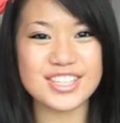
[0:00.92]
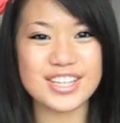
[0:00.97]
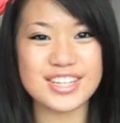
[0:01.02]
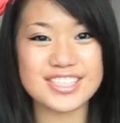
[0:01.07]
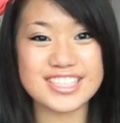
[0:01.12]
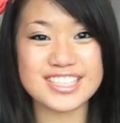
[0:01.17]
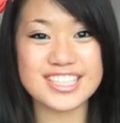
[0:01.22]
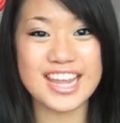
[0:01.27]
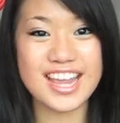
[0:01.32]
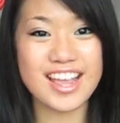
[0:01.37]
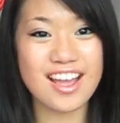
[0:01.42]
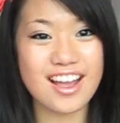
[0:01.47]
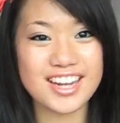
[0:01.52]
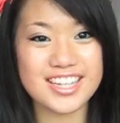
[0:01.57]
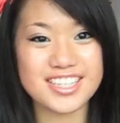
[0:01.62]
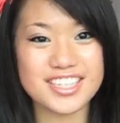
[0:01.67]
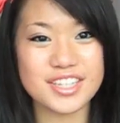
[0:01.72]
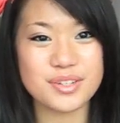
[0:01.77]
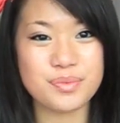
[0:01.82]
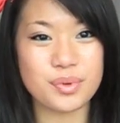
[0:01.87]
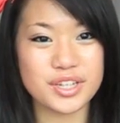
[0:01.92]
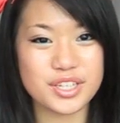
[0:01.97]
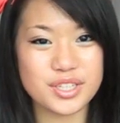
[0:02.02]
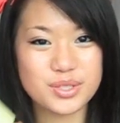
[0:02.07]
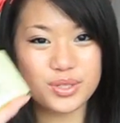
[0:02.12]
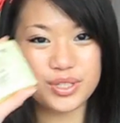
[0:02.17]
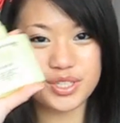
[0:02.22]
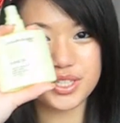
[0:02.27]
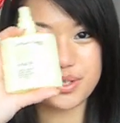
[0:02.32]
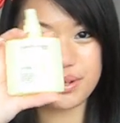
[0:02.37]
So today I did want to
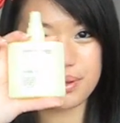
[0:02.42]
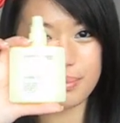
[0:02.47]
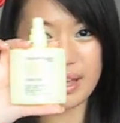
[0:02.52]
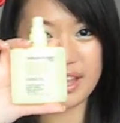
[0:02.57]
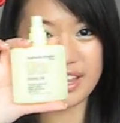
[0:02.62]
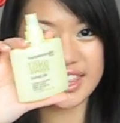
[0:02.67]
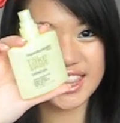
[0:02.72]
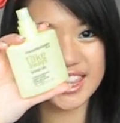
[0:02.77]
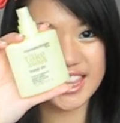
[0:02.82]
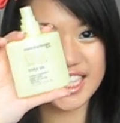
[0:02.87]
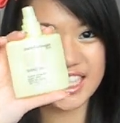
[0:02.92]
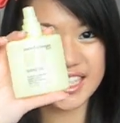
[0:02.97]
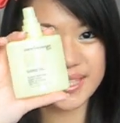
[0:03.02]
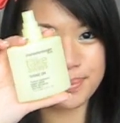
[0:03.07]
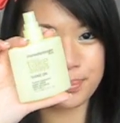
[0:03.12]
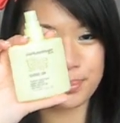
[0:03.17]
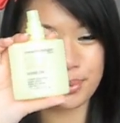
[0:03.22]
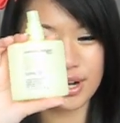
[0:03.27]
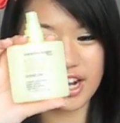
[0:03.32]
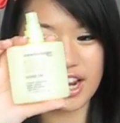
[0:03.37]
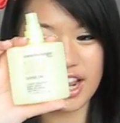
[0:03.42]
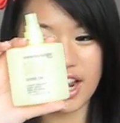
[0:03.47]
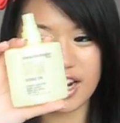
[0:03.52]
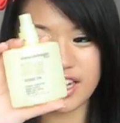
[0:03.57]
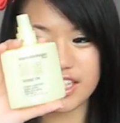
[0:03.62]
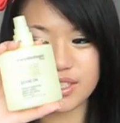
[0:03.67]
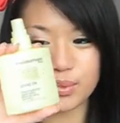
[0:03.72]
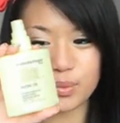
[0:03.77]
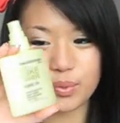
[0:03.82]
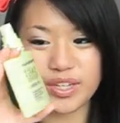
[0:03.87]
talk to you about this
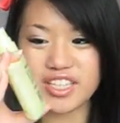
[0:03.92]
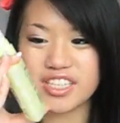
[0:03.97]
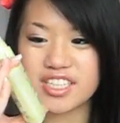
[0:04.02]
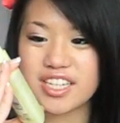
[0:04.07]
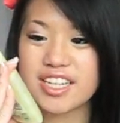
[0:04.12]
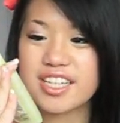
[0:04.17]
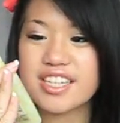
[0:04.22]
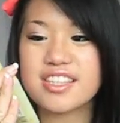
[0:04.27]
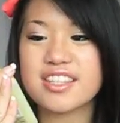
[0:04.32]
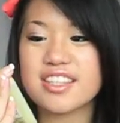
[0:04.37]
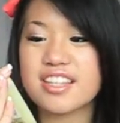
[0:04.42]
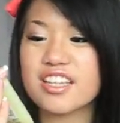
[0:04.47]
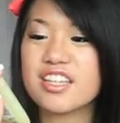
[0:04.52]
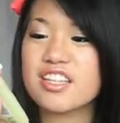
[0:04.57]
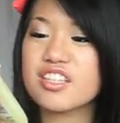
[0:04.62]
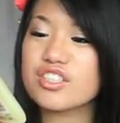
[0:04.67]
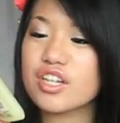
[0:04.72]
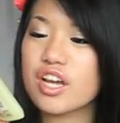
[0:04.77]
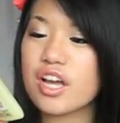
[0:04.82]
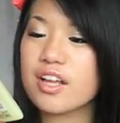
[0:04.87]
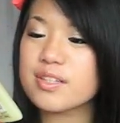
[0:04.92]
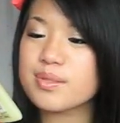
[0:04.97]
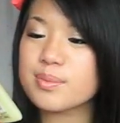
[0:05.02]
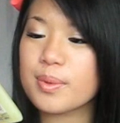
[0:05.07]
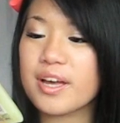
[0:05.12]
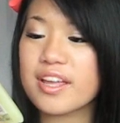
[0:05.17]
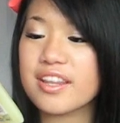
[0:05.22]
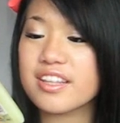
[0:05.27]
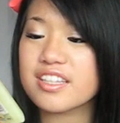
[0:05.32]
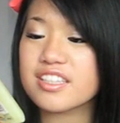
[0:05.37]
product, which is the Charles
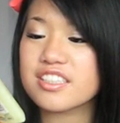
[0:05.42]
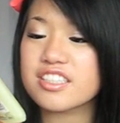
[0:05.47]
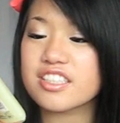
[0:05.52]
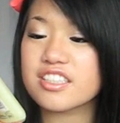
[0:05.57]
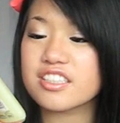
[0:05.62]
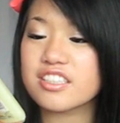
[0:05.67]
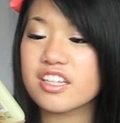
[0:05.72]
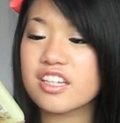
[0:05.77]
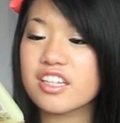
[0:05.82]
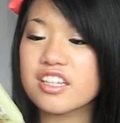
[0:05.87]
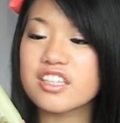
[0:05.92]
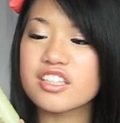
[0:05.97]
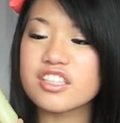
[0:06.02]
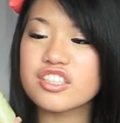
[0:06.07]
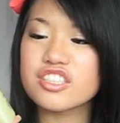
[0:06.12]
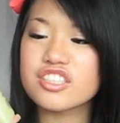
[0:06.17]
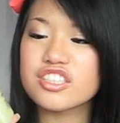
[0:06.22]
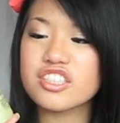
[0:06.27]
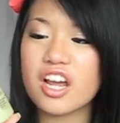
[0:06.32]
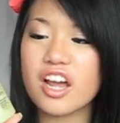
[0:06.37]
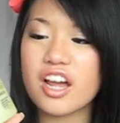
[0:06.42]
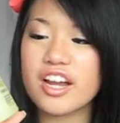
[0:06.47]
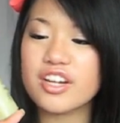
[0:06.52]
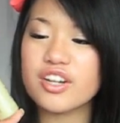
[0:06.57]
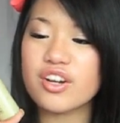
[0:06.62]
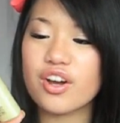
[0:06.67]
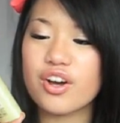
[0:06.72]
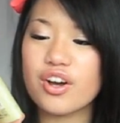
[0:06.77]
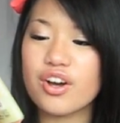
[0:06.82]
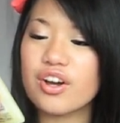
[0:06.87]
Worthington
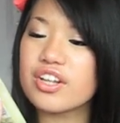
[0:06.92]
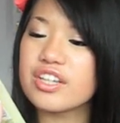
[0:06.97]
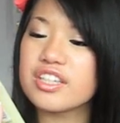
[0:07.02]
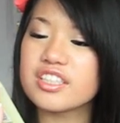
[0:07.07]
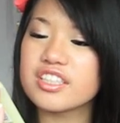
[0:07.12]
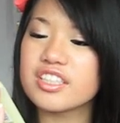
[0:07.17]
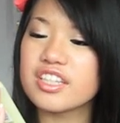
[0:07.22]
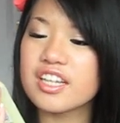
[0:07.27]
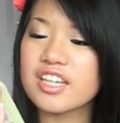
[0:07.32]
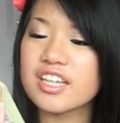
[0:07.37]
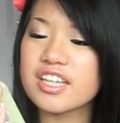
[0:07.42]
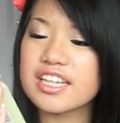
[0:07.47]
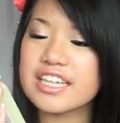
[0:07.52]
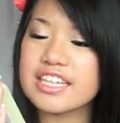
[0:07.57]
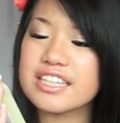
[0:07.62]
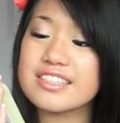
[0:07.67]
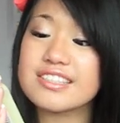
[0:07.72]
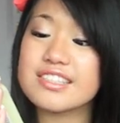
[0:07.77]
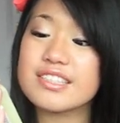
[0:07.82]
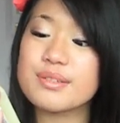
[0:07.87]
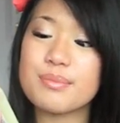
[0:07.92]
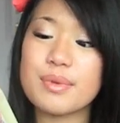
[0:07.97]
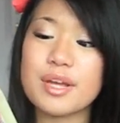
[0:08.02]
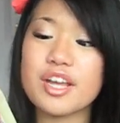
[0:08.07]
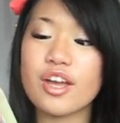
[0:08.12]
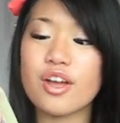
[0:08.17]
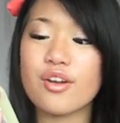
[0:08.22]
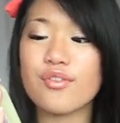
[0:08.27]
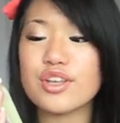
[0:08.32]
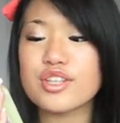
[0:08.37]
Shine On Instant
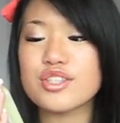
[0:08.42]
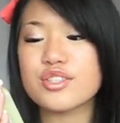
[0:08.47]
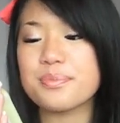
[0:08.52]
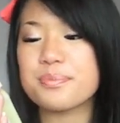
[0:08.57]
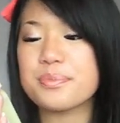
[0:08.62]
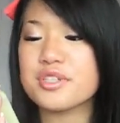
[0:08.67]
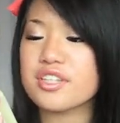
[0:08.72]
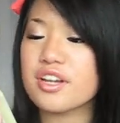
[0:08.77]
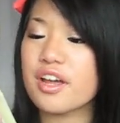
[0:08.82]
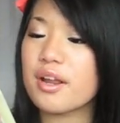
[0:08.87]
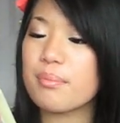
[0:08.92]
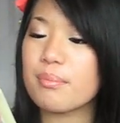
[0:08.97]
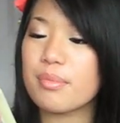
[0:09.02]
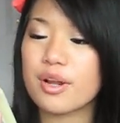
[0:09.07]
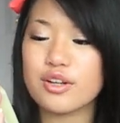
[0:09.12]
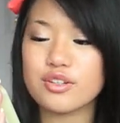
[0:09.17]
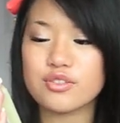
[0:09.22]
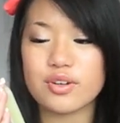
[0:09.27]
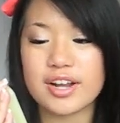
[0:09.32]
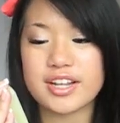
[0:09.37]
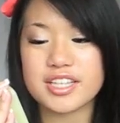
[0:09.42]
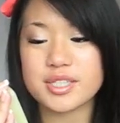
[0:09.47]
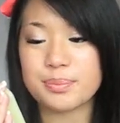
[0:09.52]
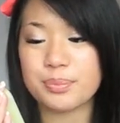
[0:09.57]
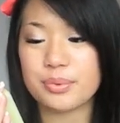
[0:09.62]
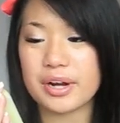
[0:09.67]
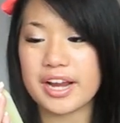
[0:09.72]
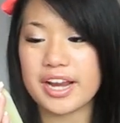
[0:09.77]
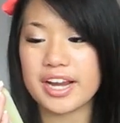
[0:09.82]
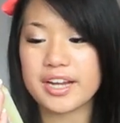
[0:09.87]
Makeover Super Shine Blow Dry
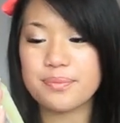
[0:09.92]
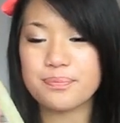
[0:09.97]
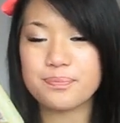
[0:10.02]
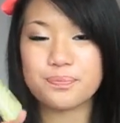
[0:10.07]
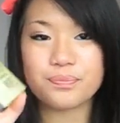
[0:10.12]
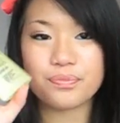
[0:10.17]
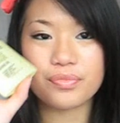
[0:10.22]
Spray.